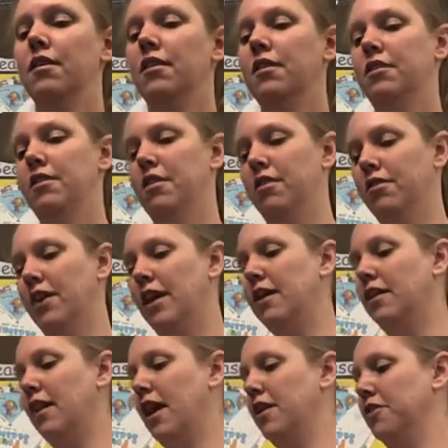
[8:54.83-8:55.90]
So
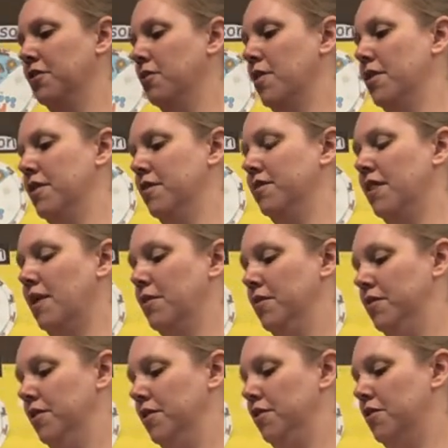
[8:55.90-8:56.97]
dandelions are one of the
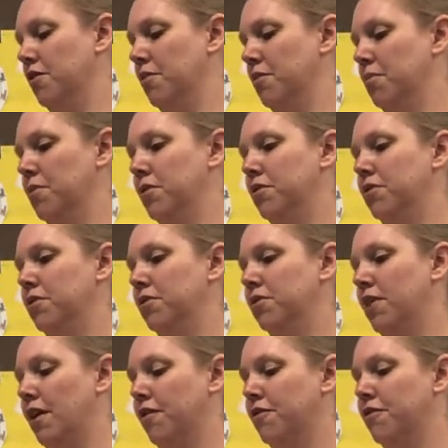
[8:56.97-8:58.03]
flowers that don't produce
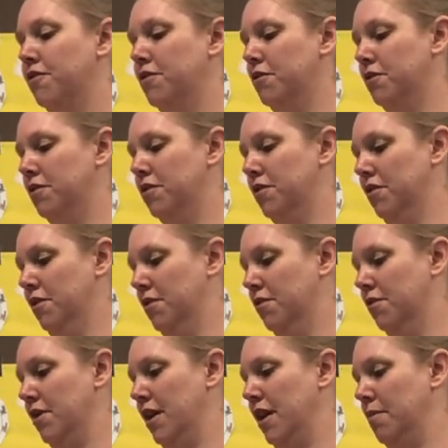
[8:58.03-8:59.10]
a fruit, though,
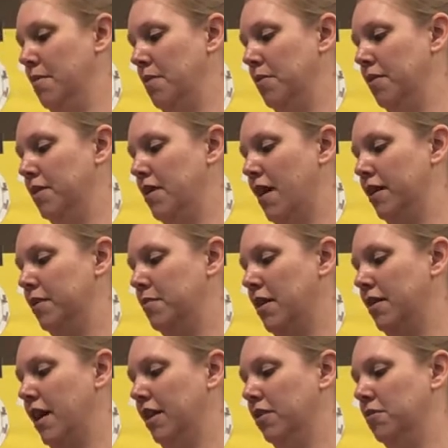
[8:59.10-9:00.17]
right? Remember we talked
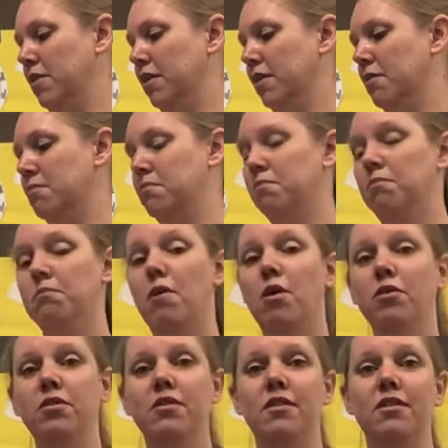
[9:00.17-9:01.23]
about last week that
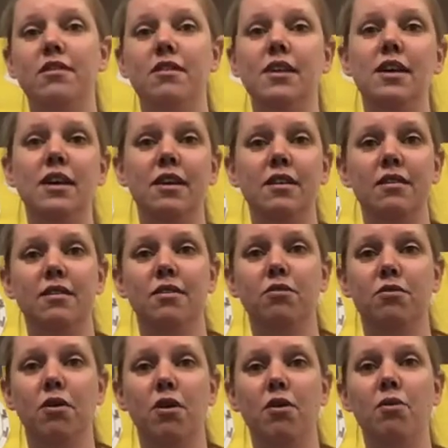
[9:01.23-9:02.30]
most seeds
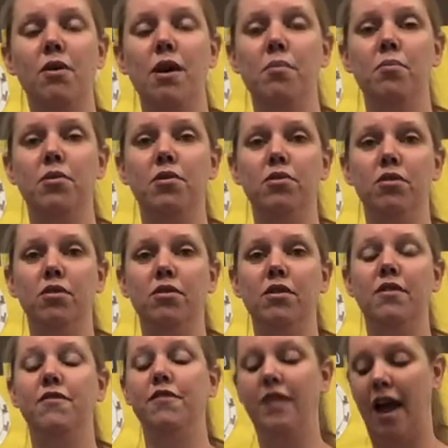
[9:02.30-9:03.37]
grow and produce
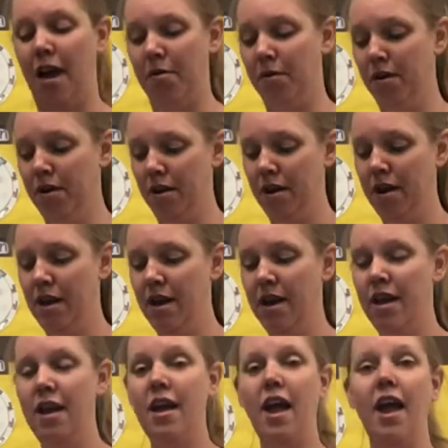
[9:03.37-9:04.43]
a flower
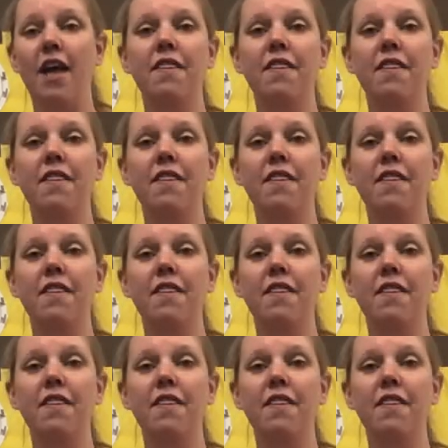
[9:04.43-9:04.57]
and